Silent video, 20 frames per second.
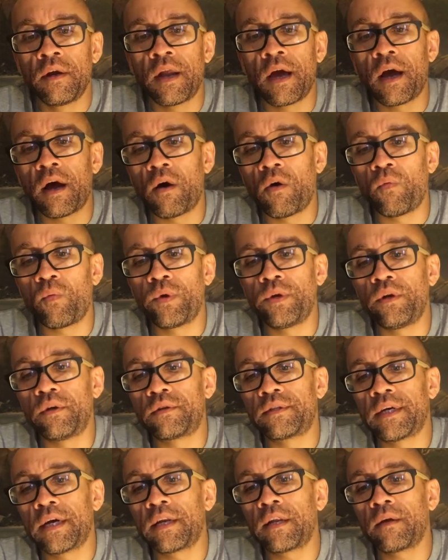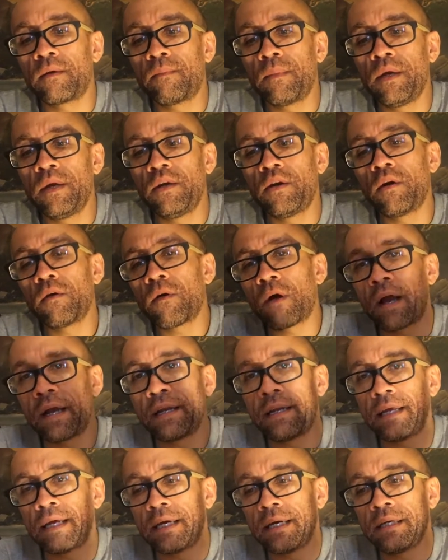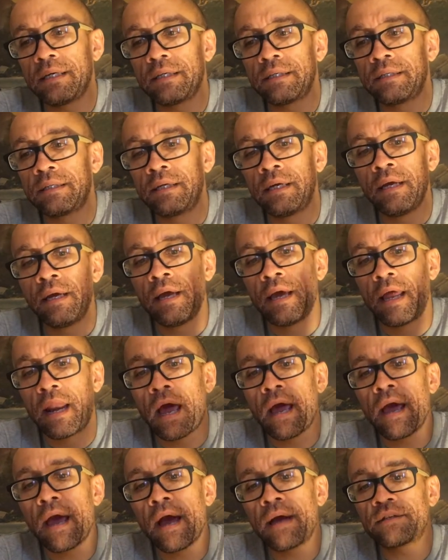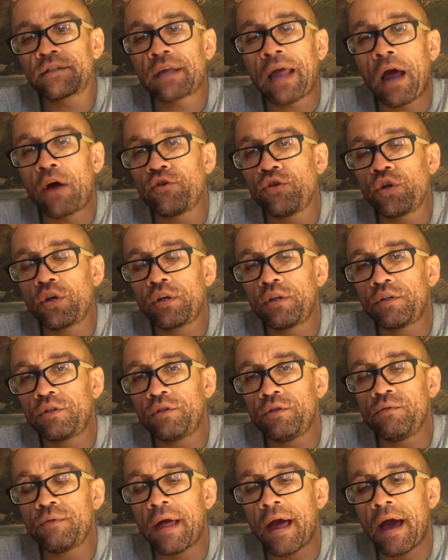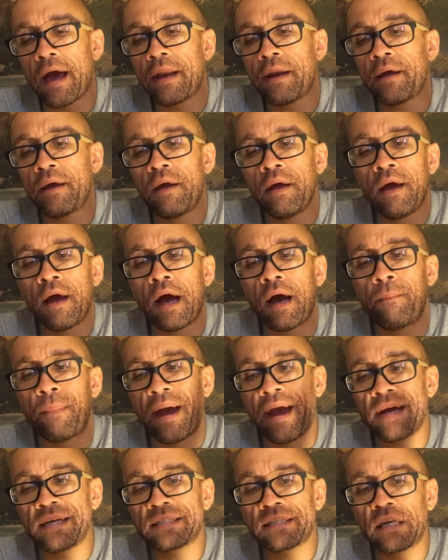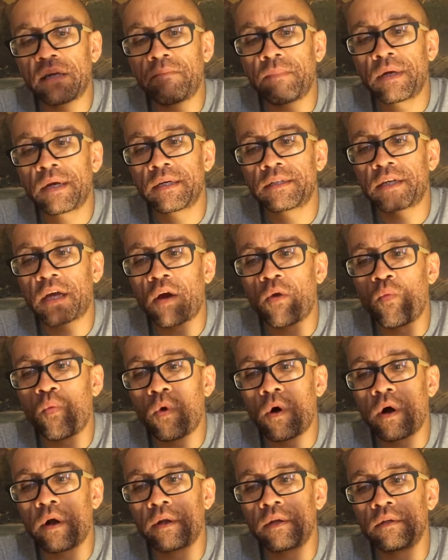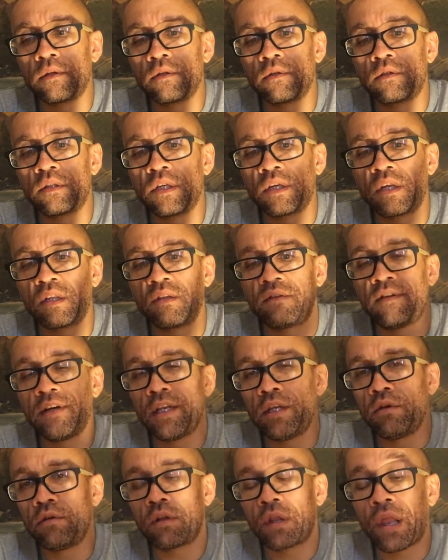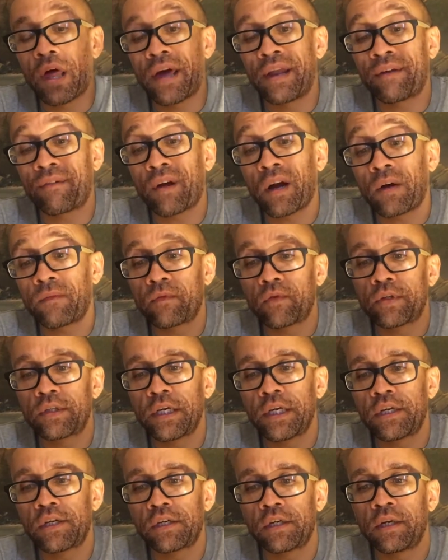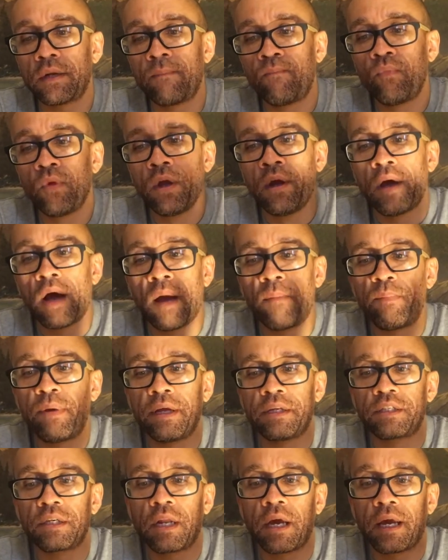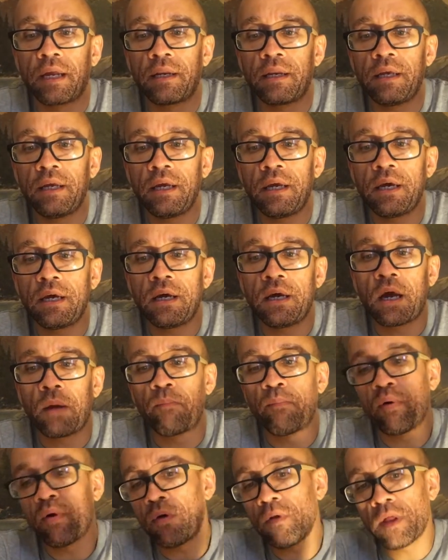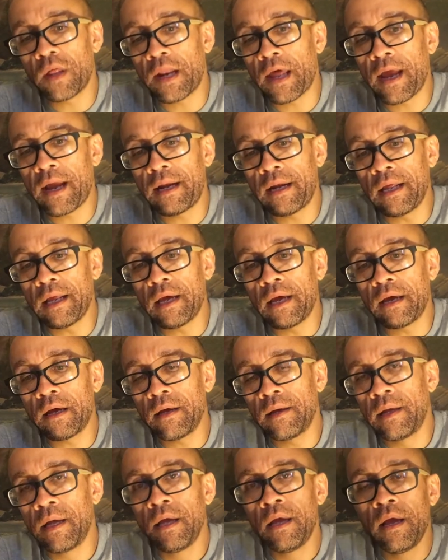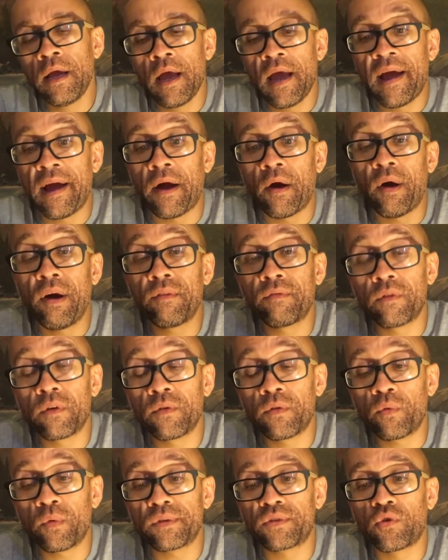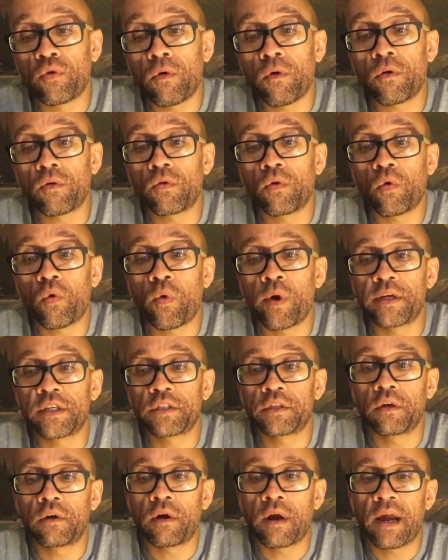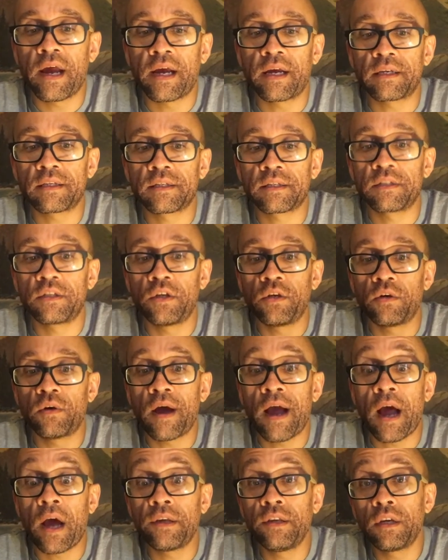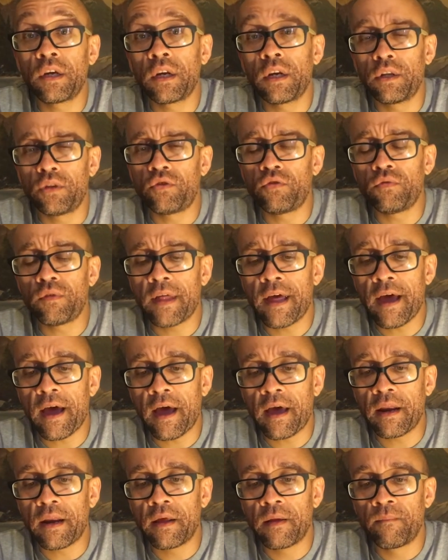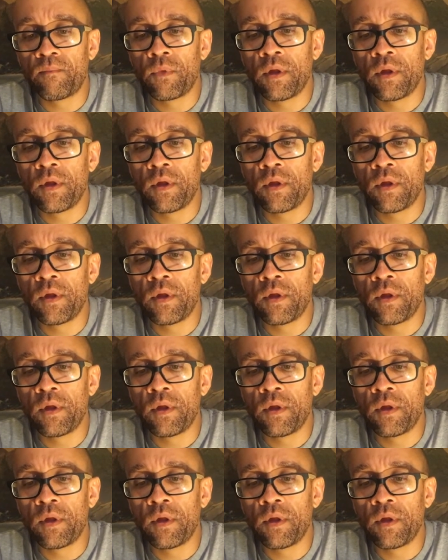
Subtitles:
Now, when you're telling me your idea and I ask how are you going to do that, I'm asking because I want to continue the line of conversation. I pitch an idea, I pull an idea. However, the rhetorical questioner asks you, how are you going to do that,